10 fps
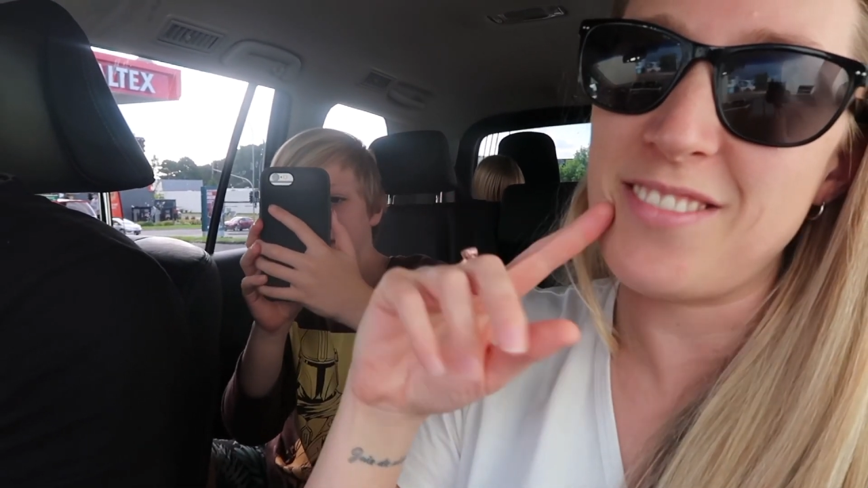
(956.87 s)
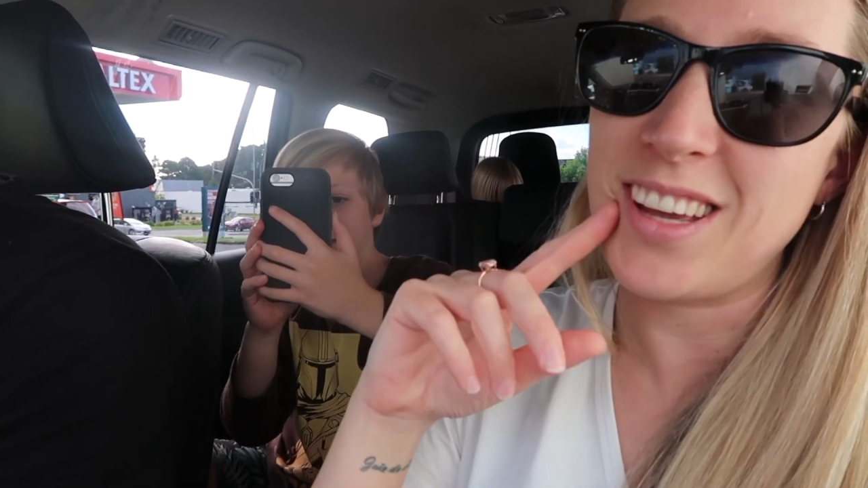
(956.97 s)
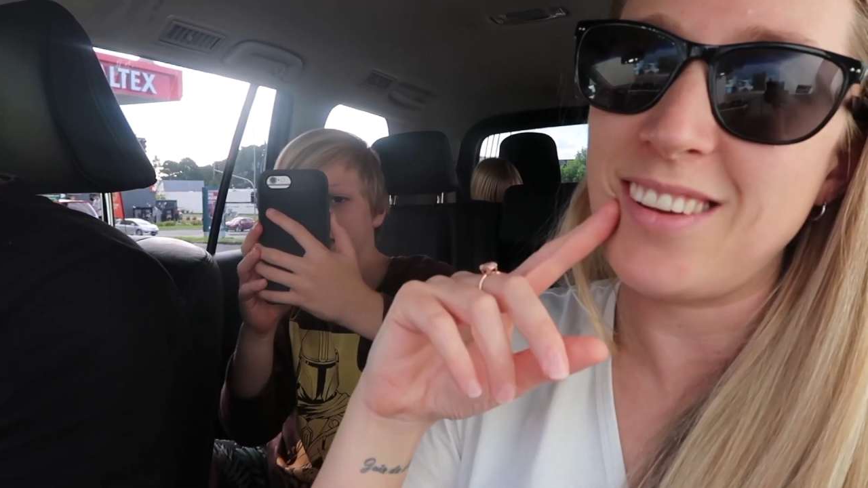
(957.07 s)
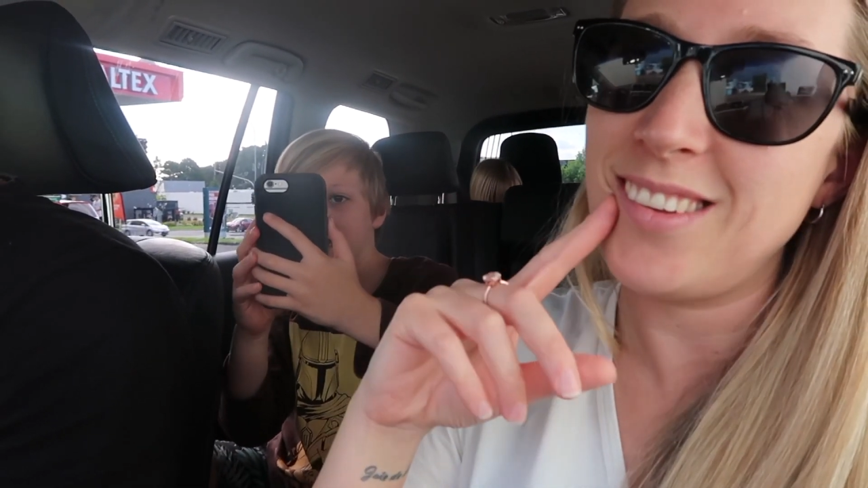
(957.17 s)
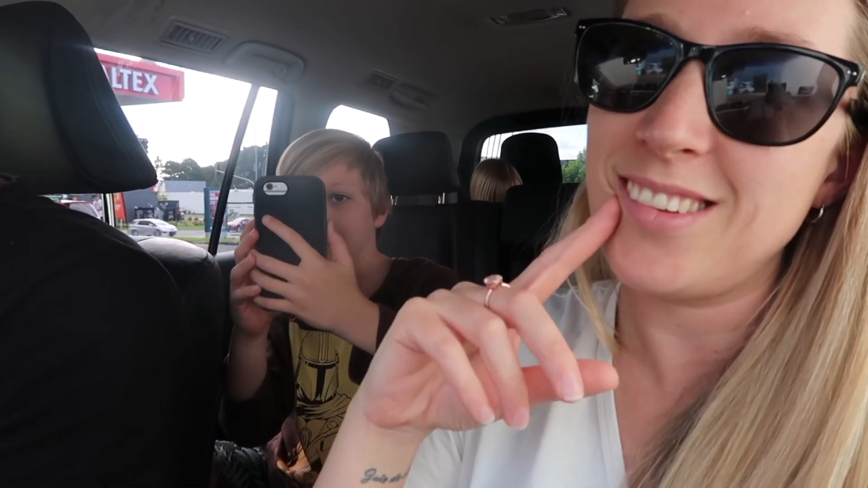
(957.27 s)

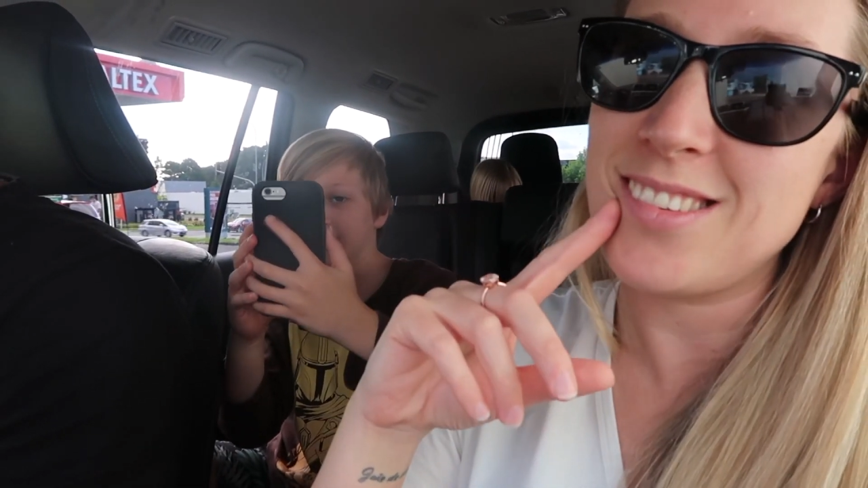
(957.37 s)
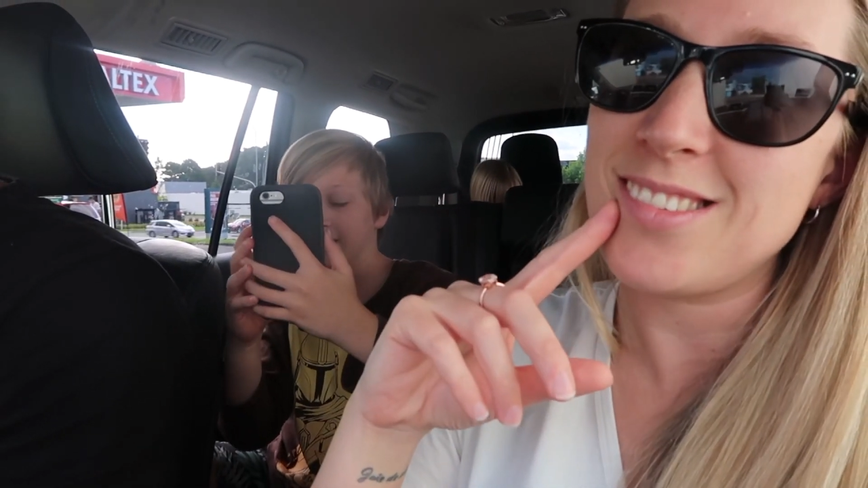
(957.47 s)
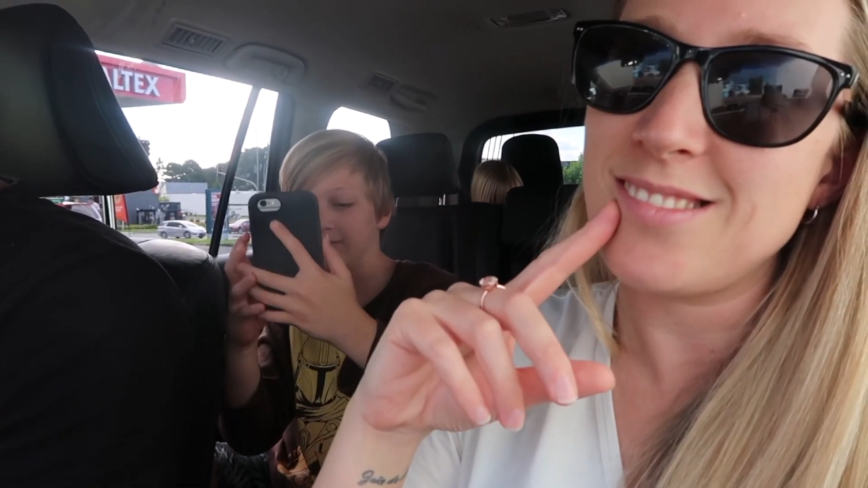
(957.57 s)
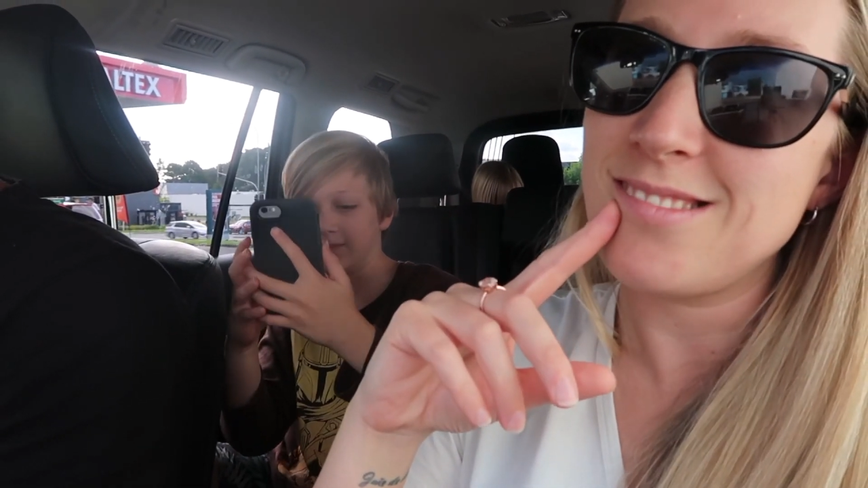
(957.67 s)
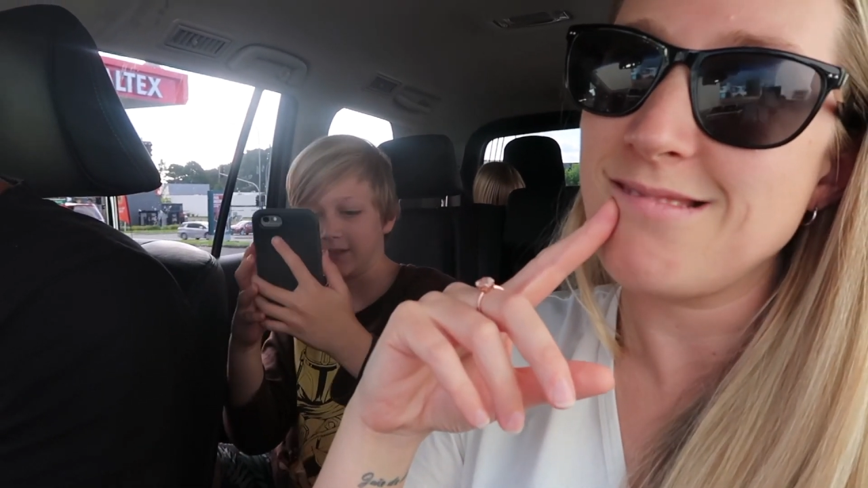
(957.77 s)
failed.
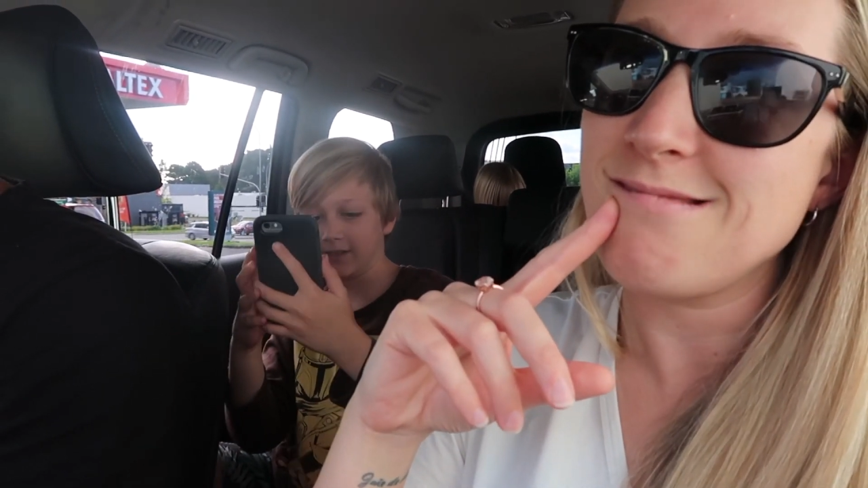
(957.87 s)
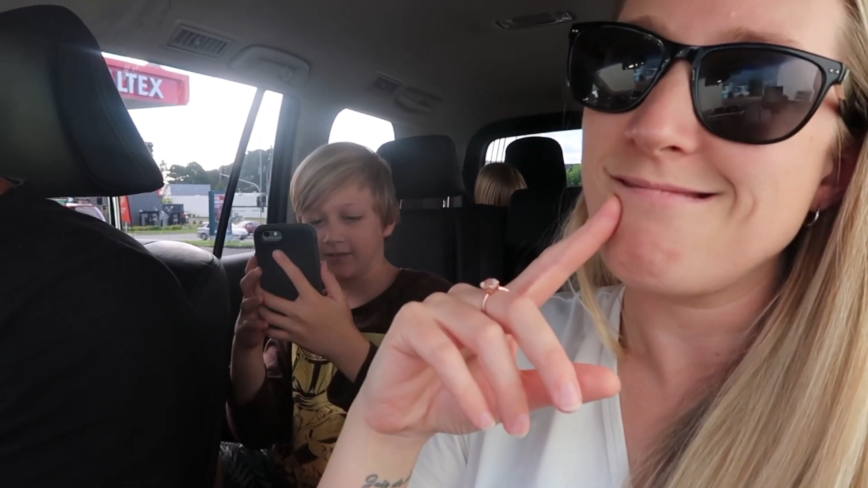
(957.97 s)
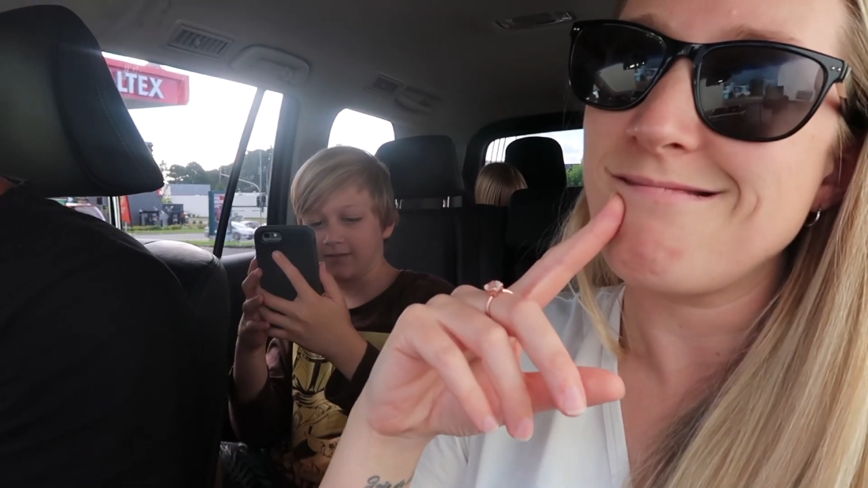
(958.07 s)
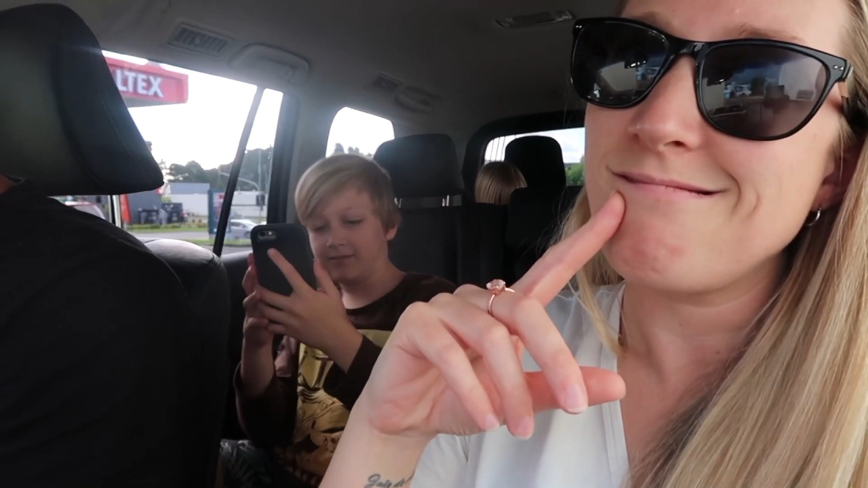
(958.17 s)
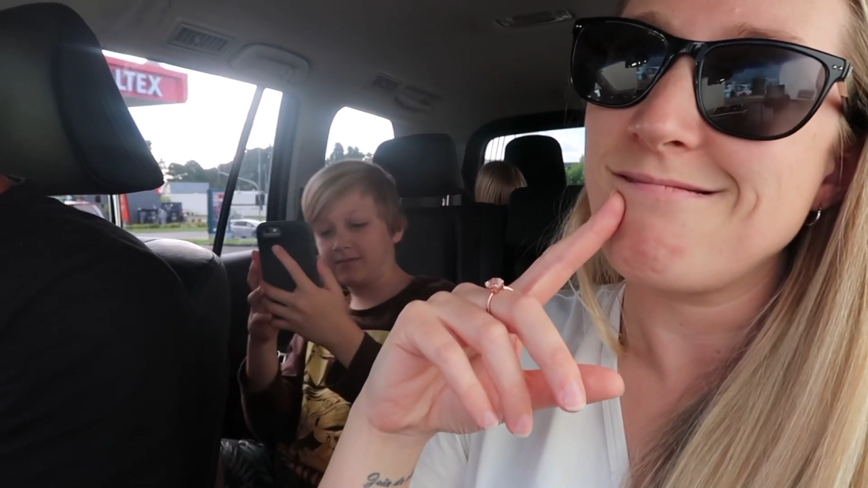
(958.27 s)

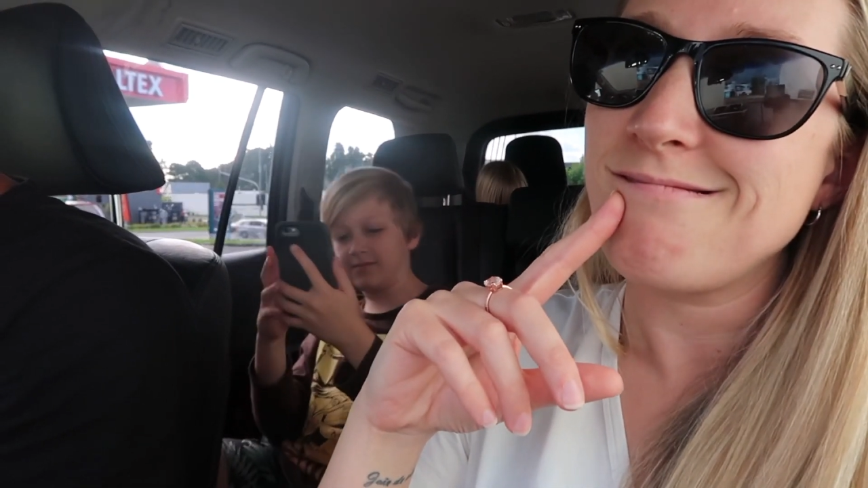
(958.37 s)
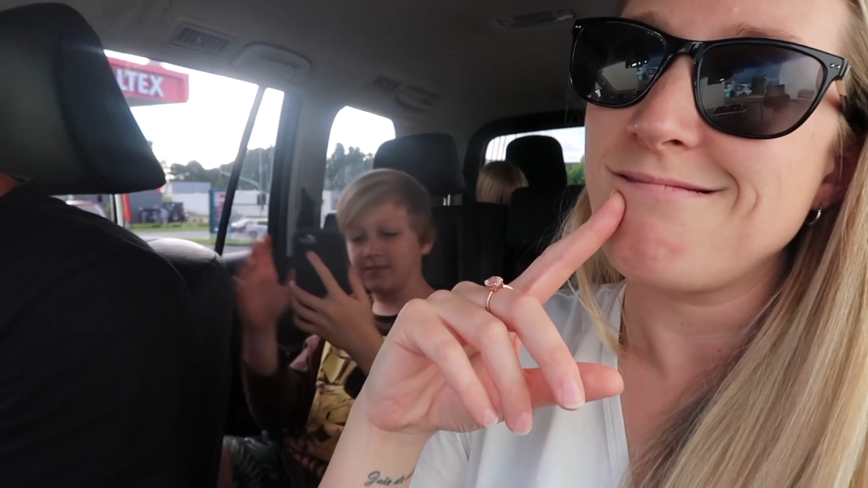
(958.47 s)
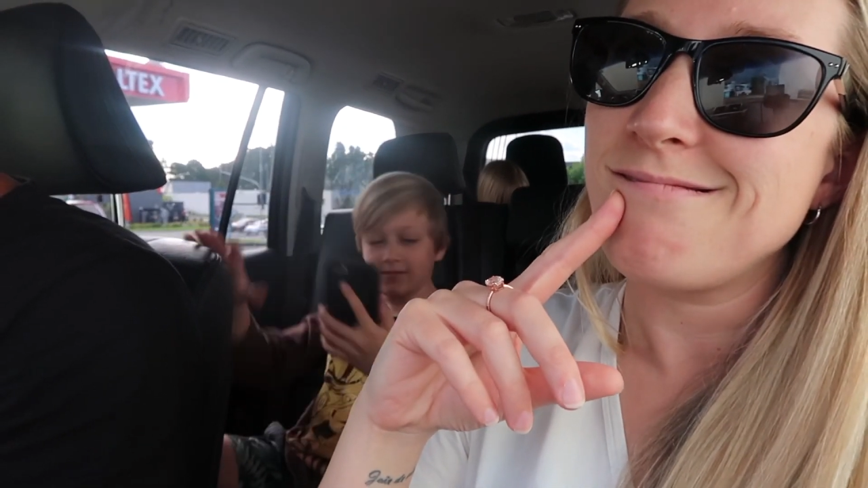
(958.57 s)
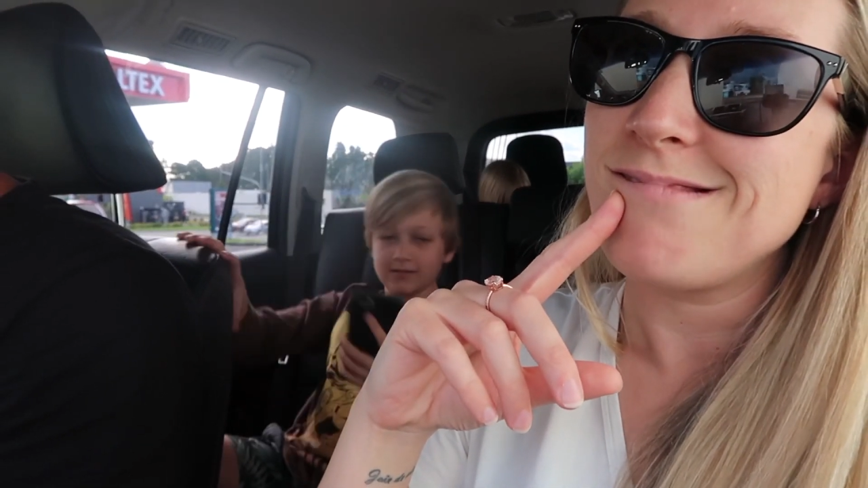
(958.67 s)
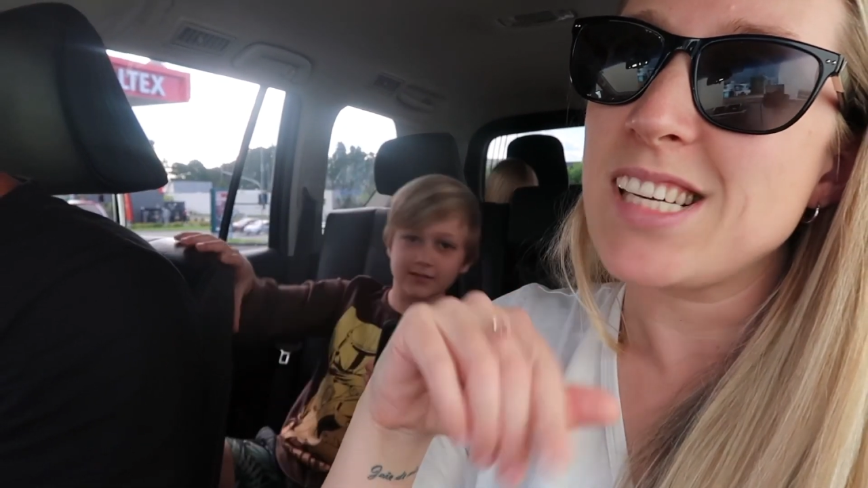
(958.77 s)

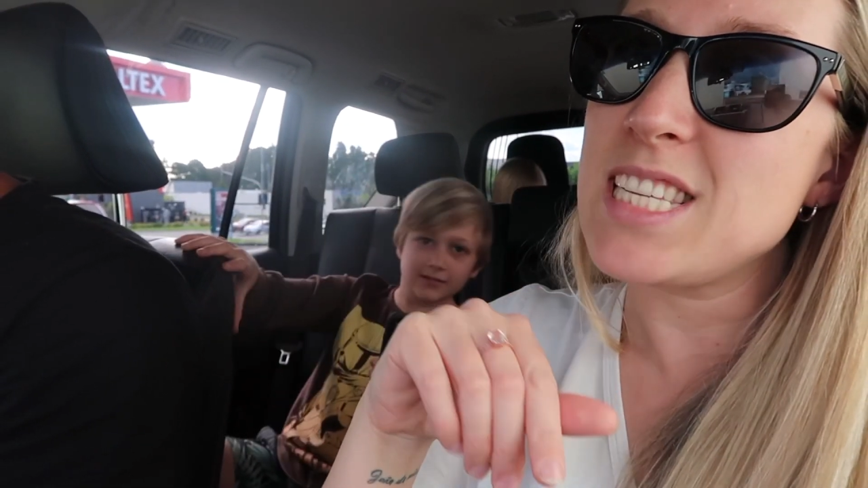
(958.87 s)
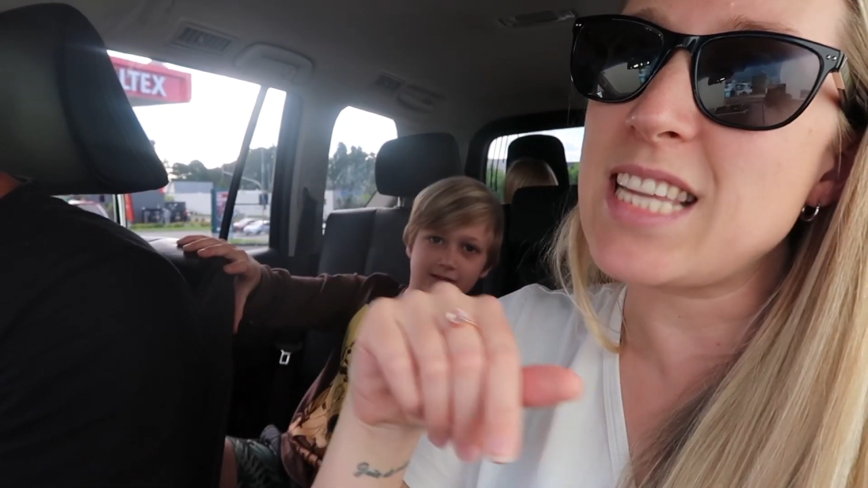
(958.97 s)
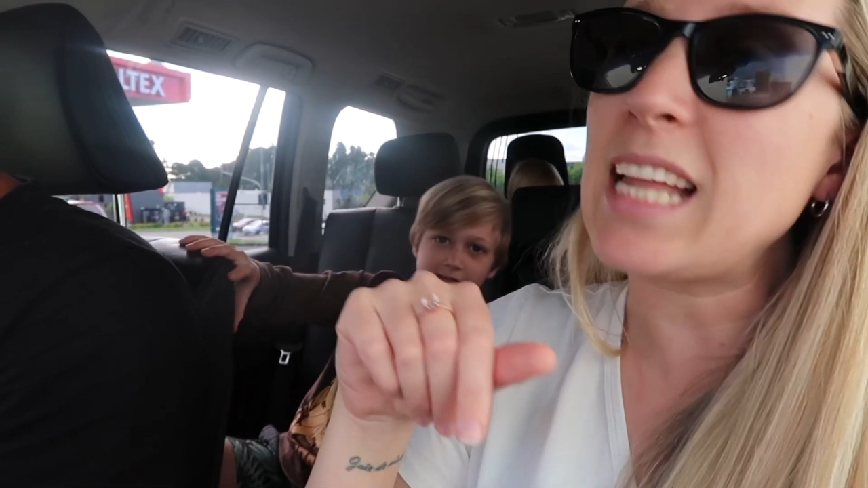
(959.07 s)
Because